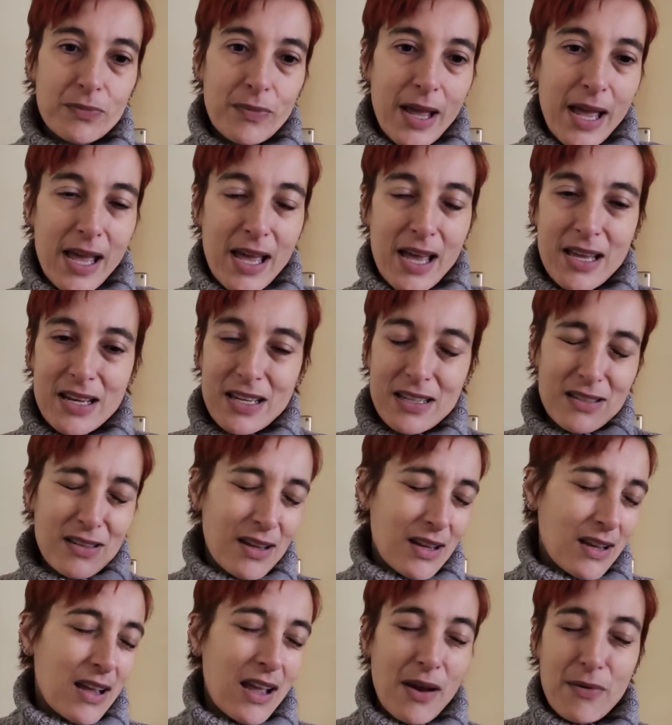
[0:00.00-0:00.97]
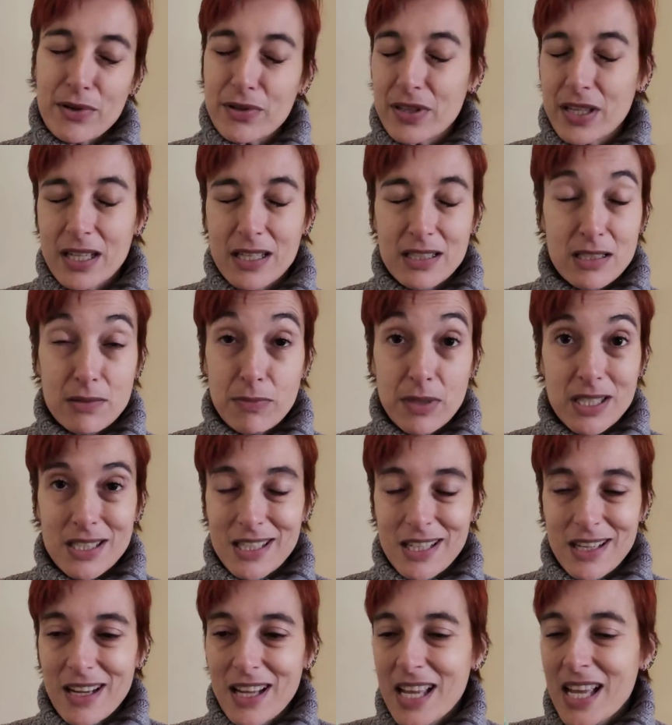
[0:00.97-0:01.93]
men, uh, everything. It's
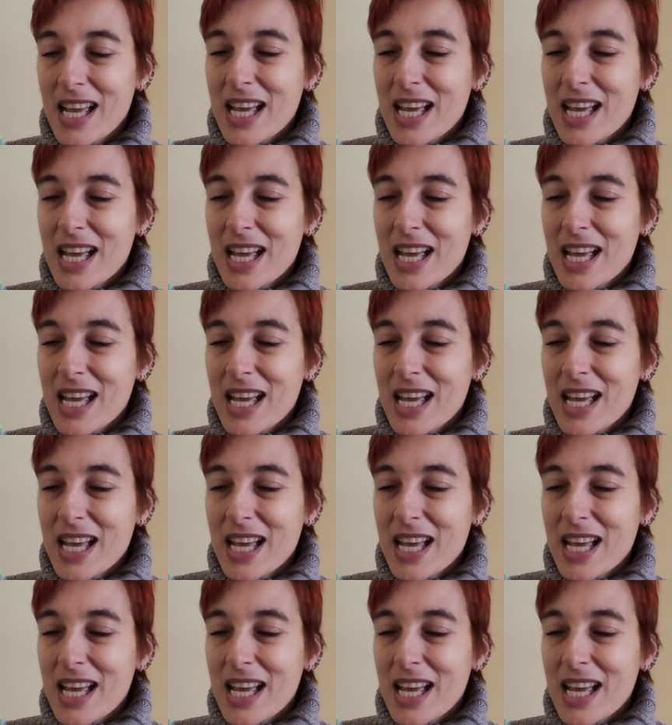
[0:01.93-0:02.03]
amazing.